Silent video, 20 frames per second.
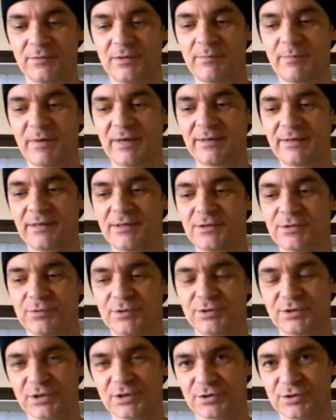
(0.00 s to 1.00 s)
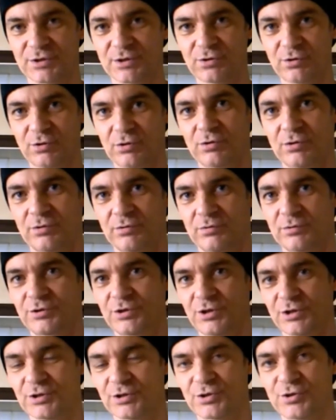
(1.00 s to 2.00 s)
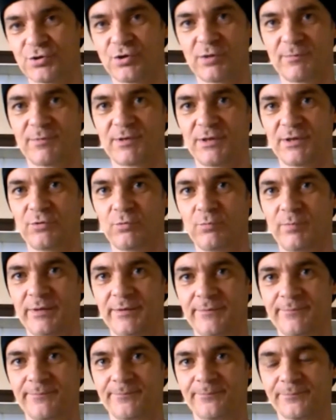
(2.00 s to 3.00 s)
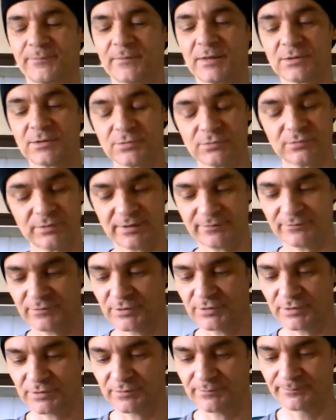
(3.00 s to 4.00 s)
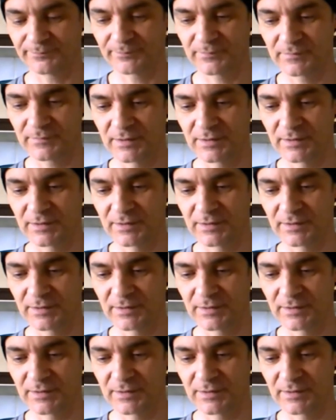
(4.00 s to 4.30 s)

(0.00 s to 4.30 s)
you may need to adjust the clock, adjust the timer a little bit. That's all you have to do.